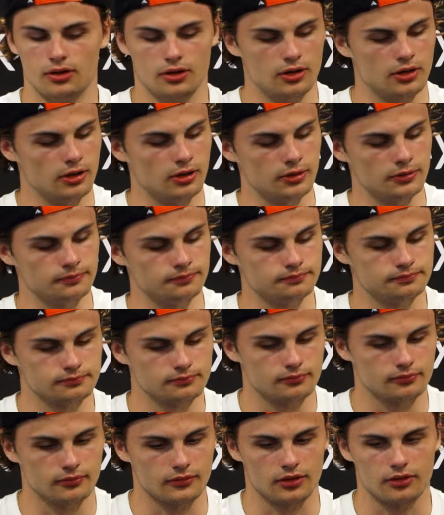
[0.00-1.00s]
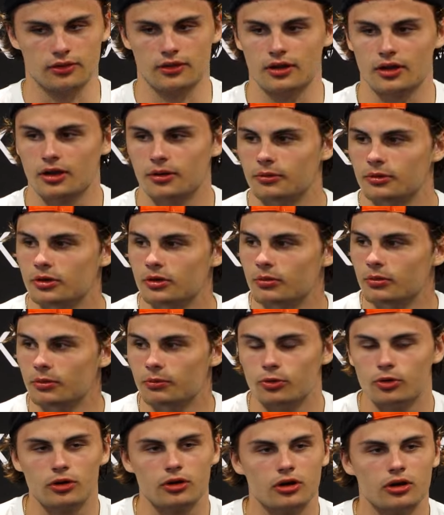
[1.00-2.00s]
I think I'm a little bit
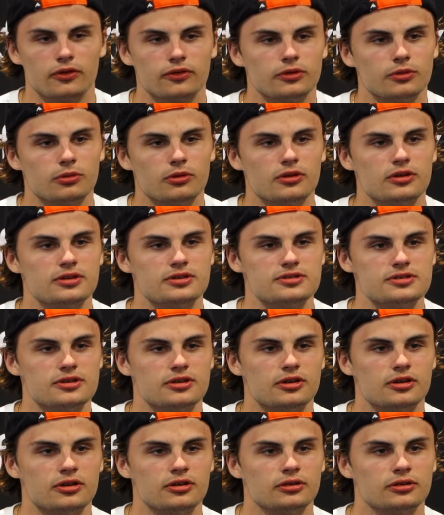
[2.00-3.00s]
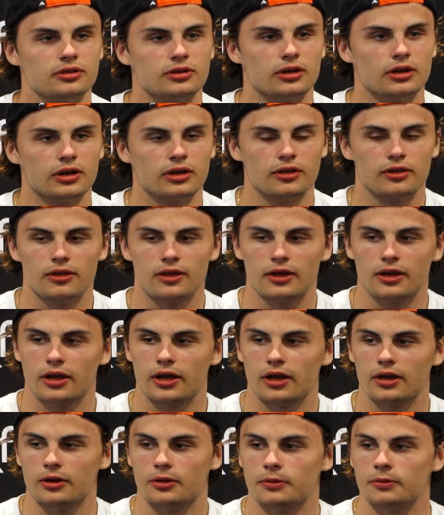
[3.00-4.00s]
more comfortable this year. I think I
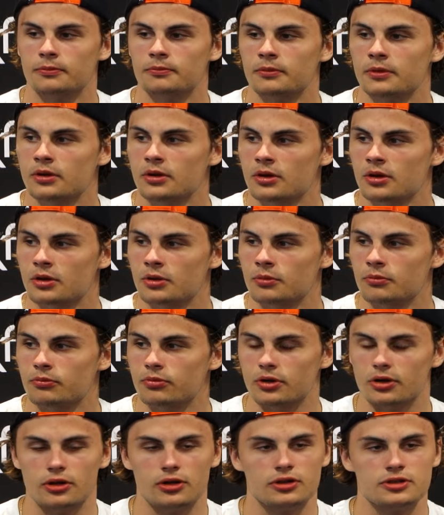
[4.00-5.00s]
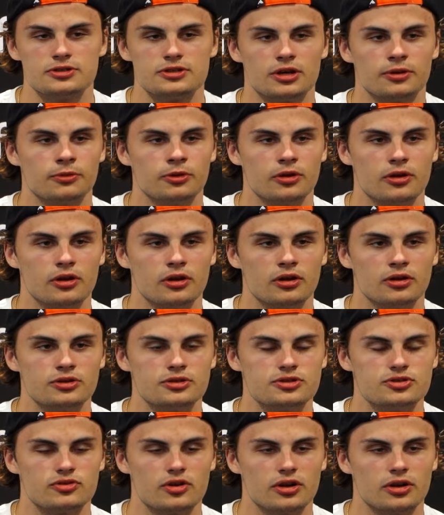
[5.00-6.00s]
had a pretty good summer here and
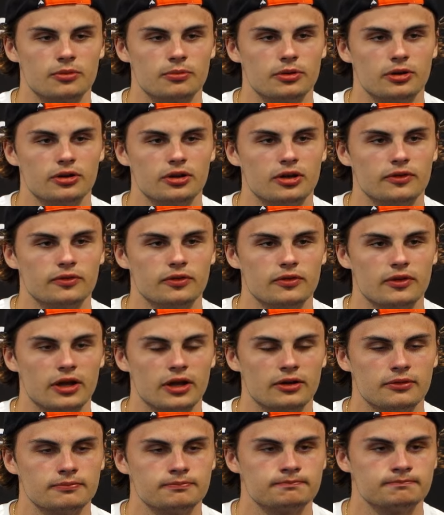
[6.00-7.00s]
just trying to build off of that.